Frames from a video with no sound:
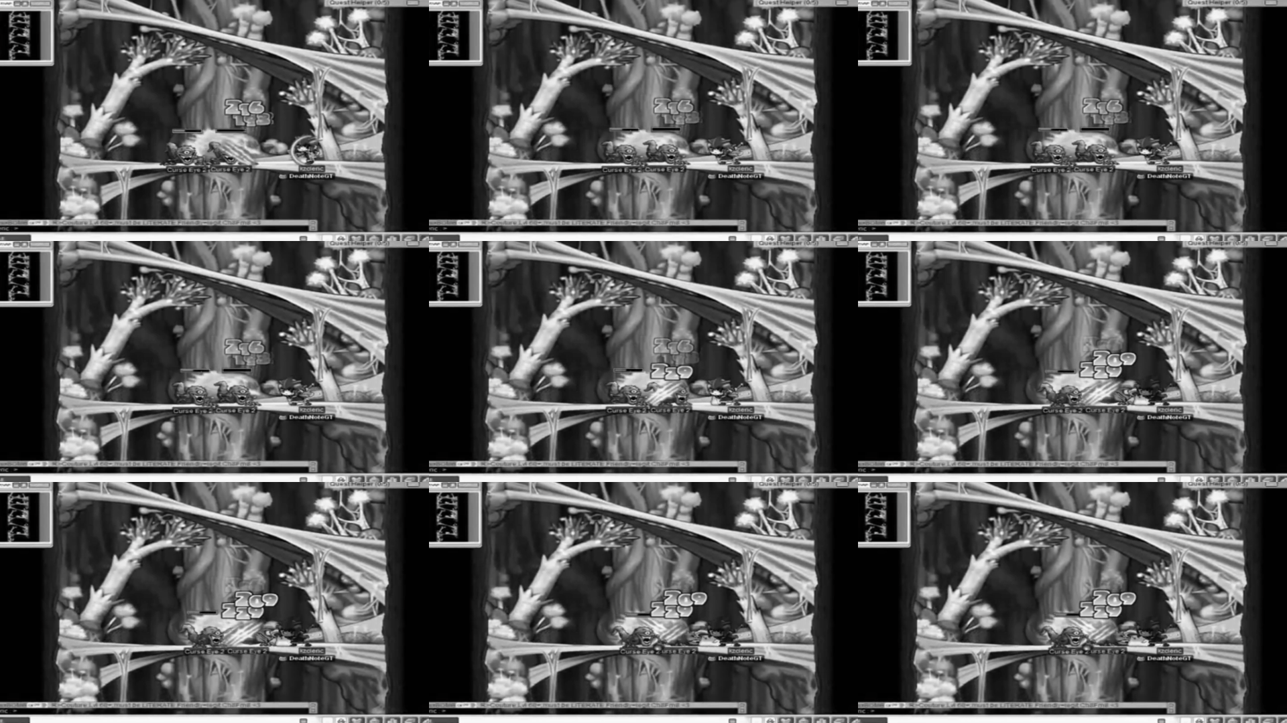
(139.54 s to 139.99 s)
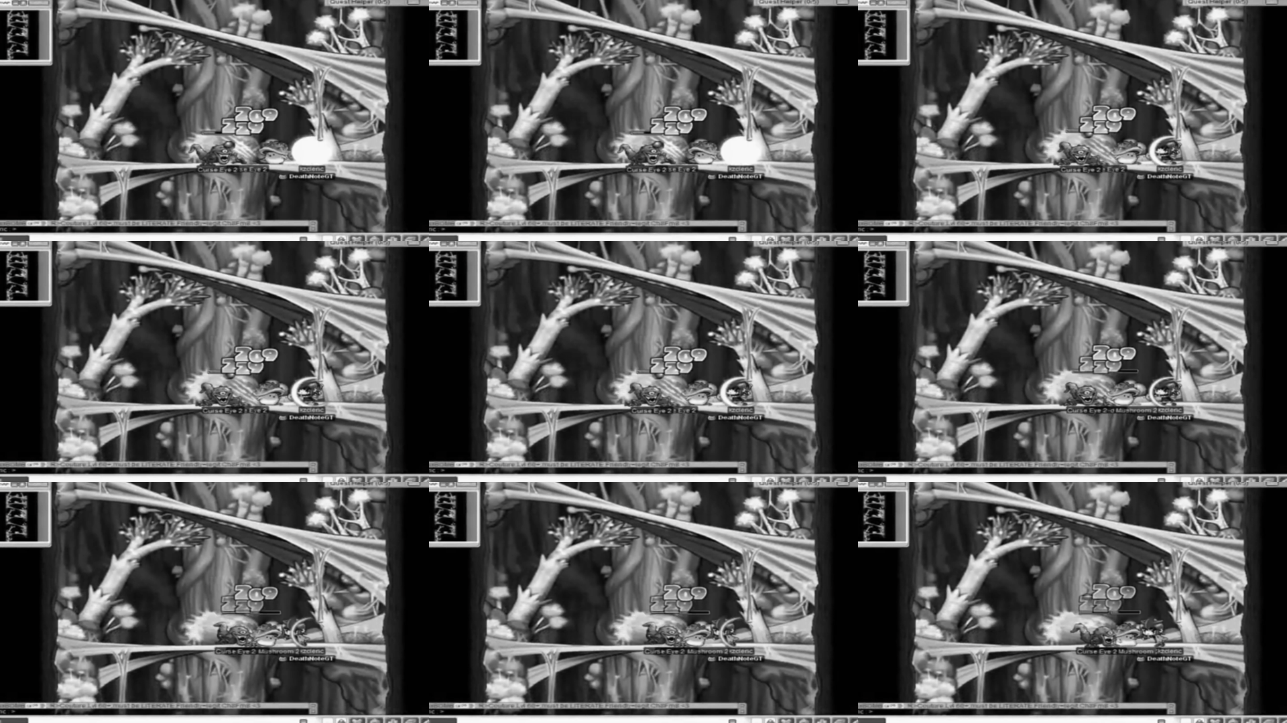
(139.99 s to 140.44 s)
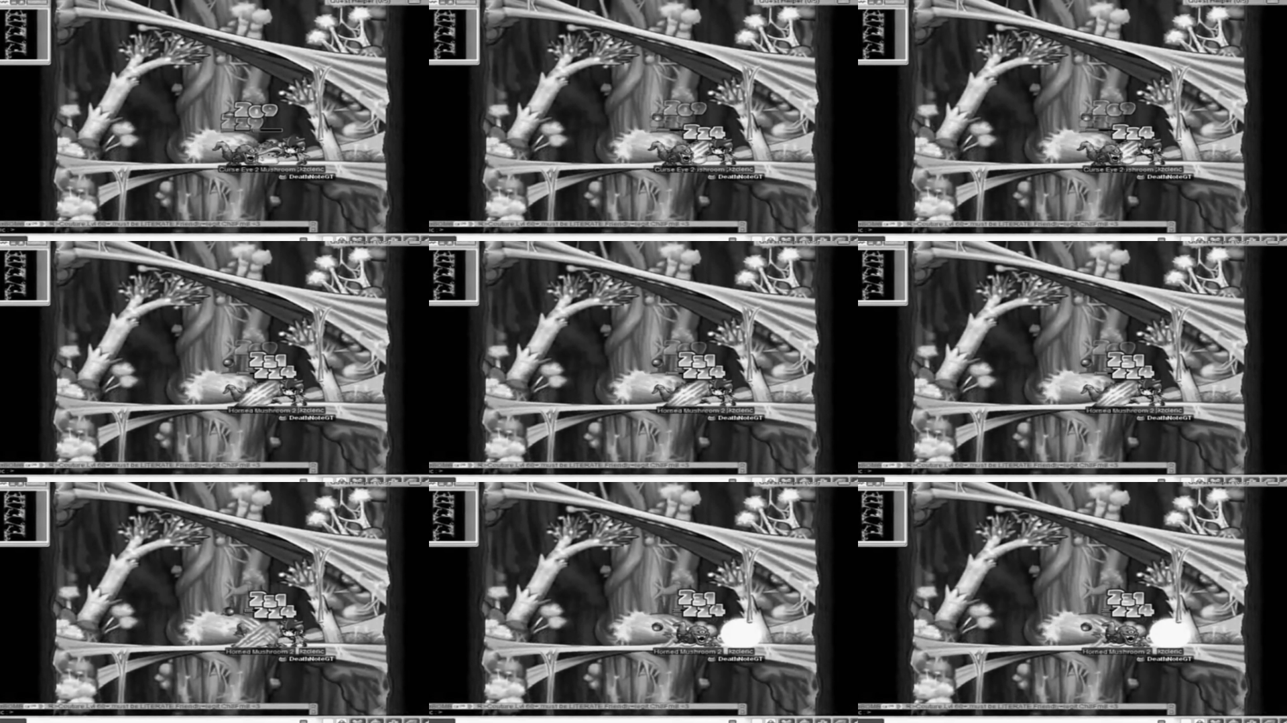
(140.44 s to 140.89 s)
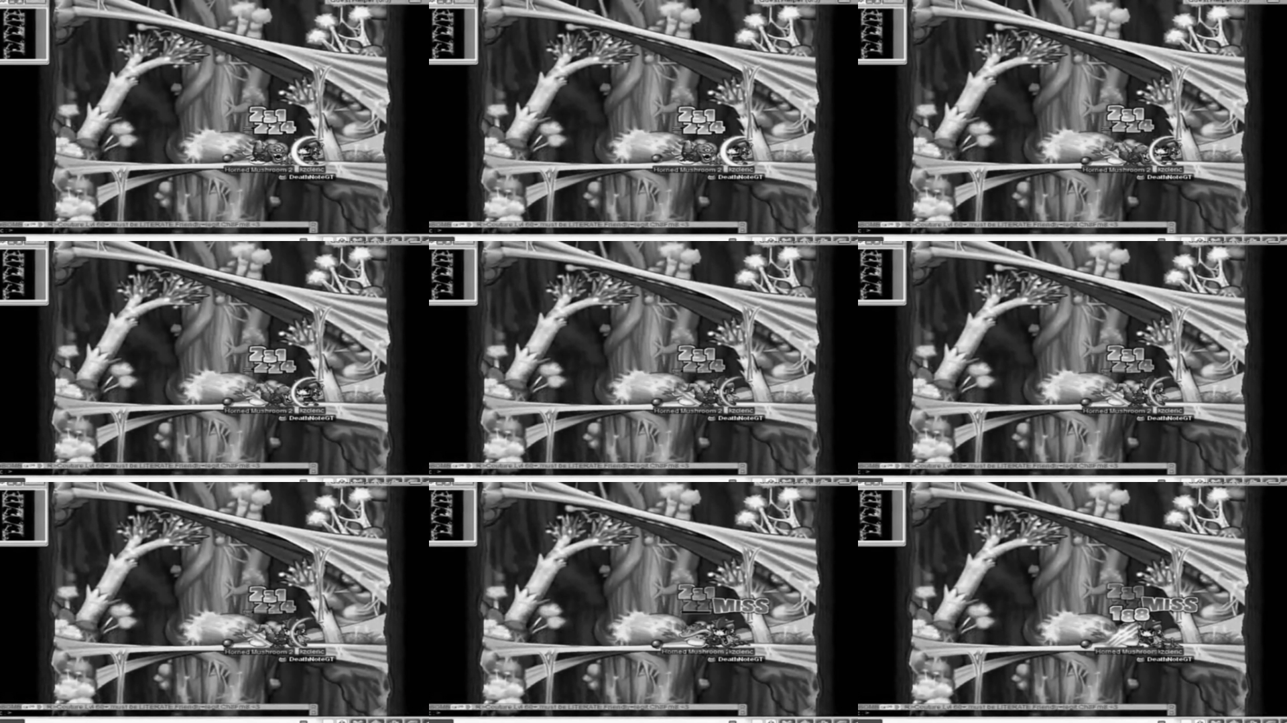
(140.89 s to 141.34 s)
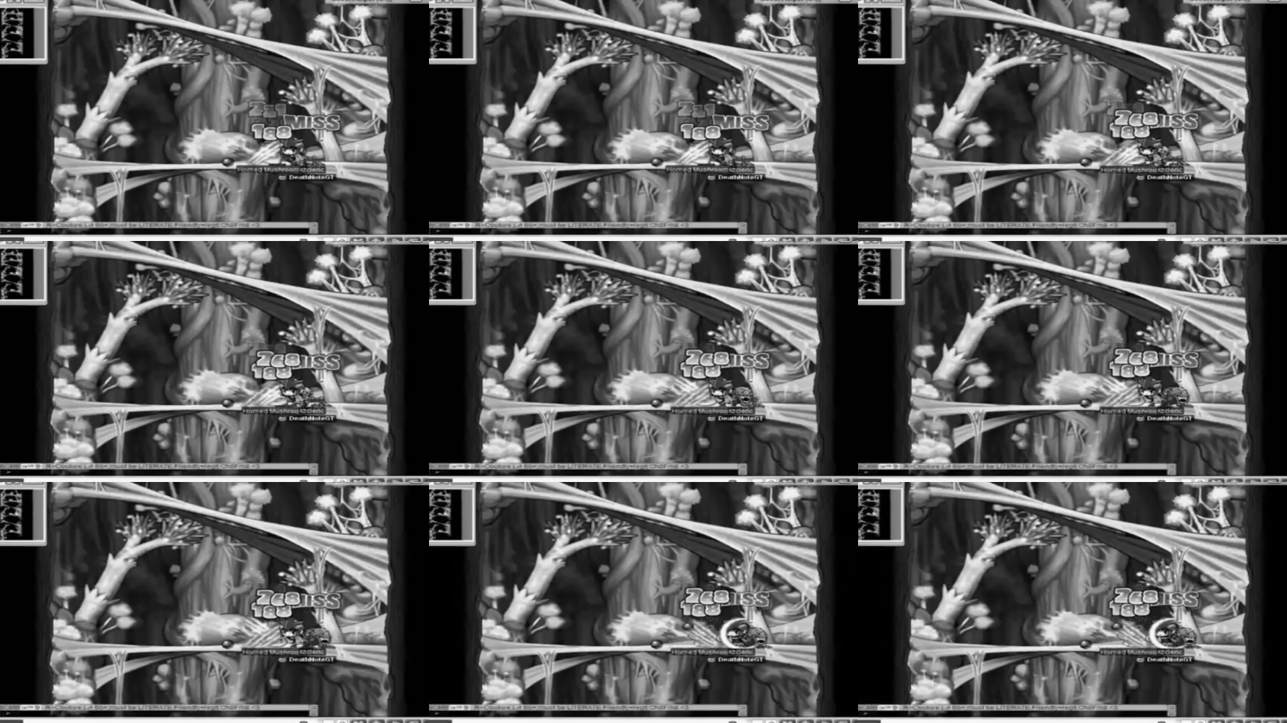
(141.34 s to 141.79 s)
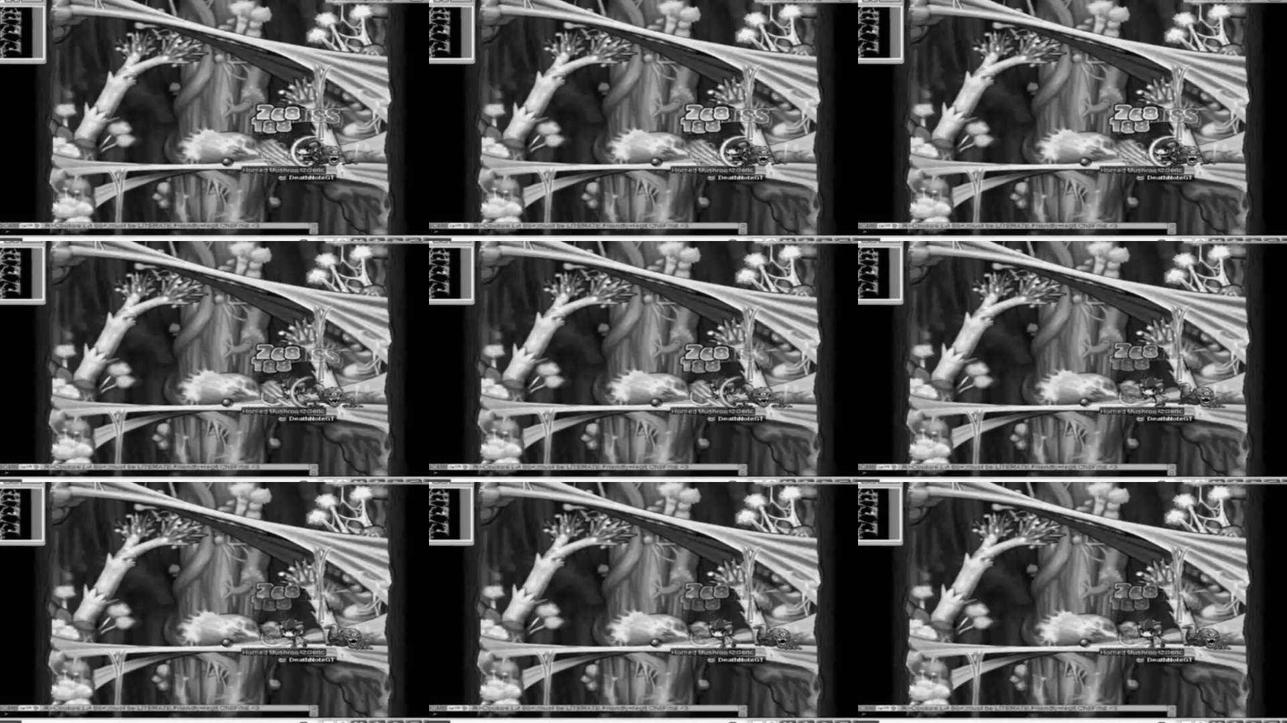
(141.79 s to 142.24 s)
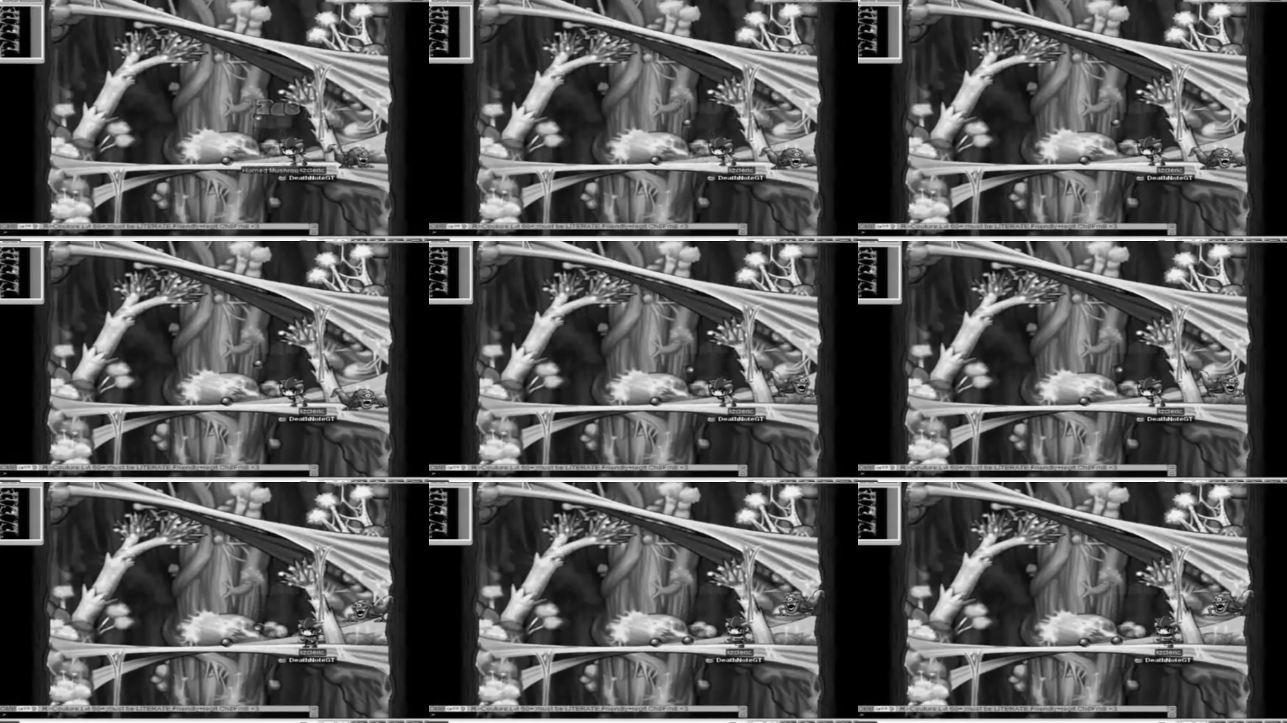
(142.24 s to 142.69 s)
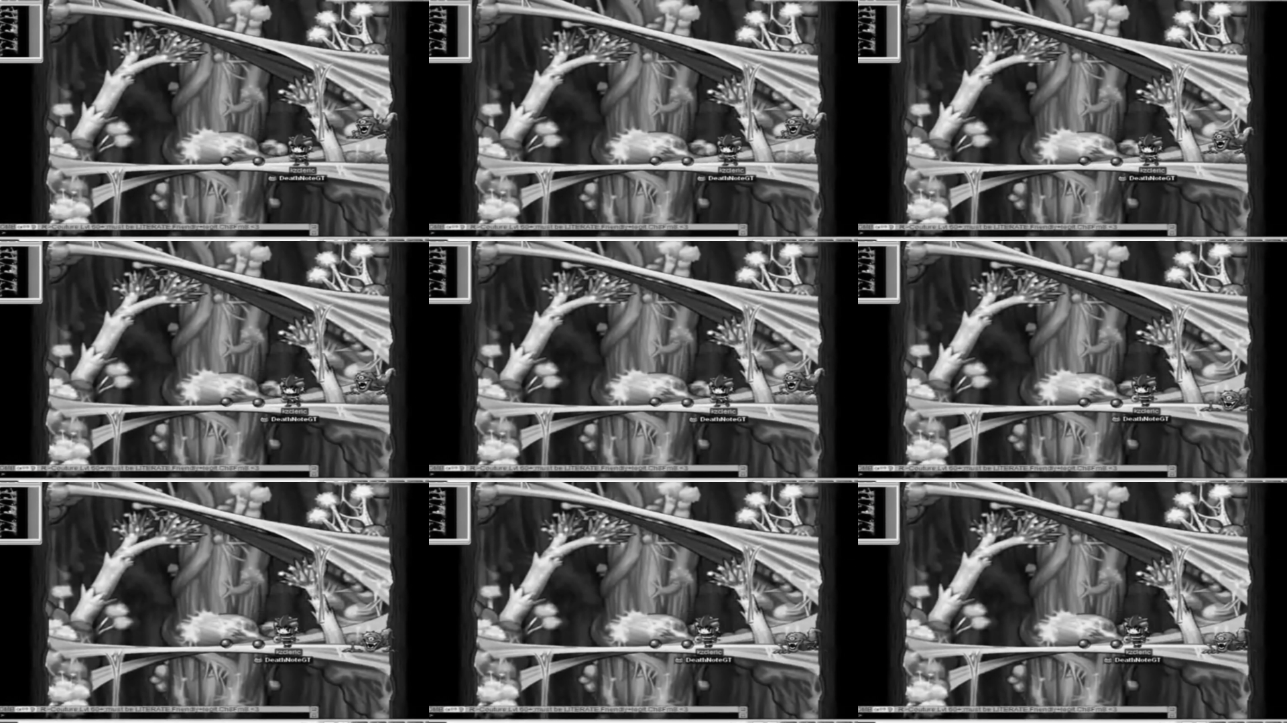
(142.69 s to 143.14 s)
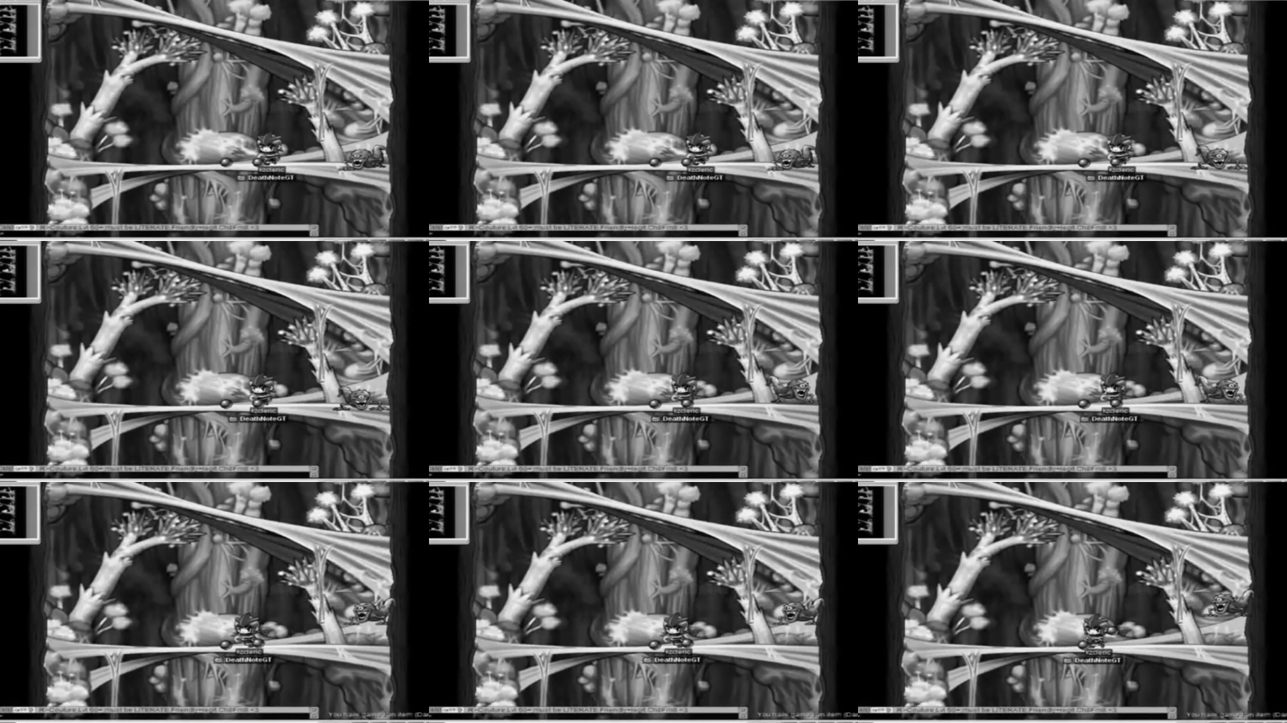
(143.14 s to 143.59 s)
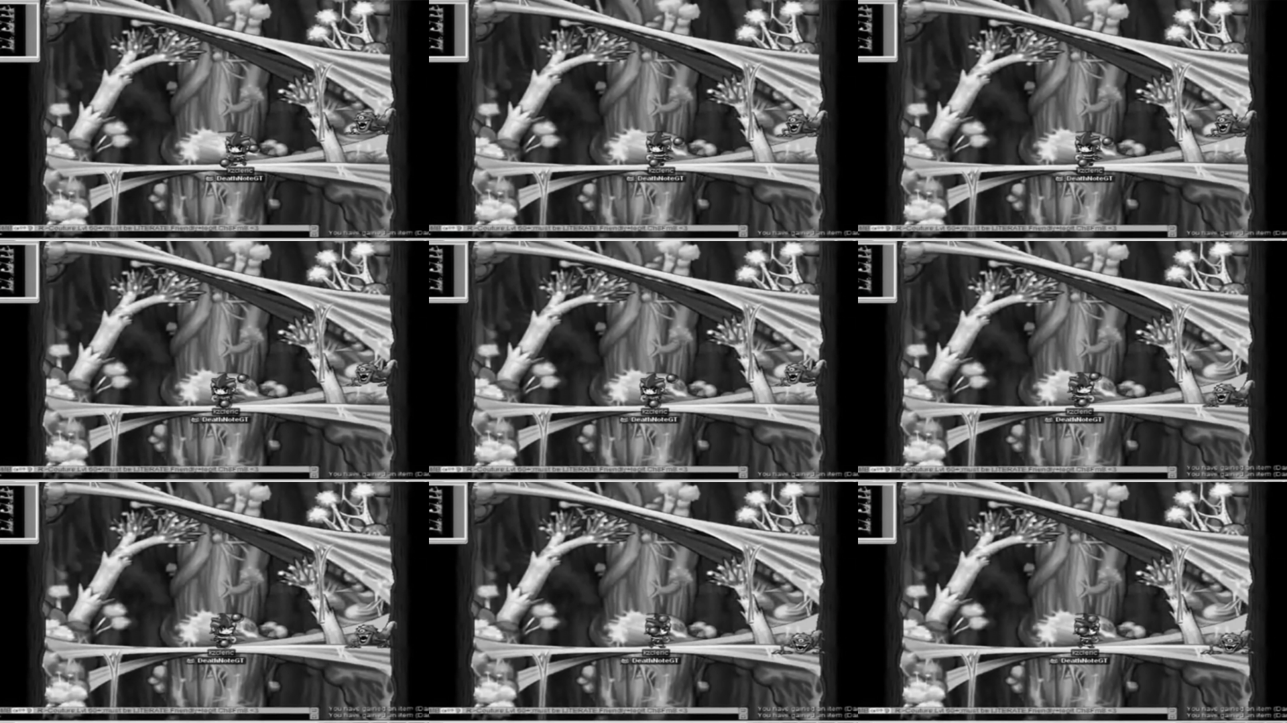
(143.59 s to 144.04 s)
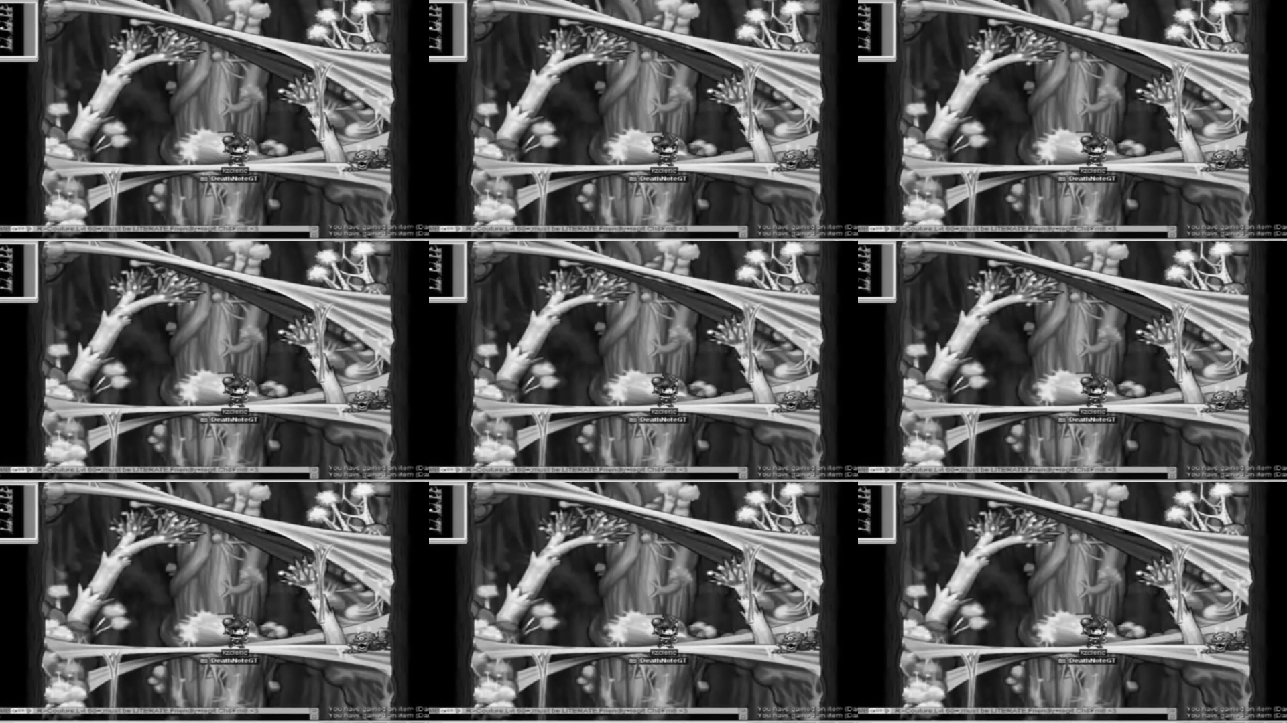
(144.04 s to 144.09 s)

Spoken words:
Nobody's mouth can be seen.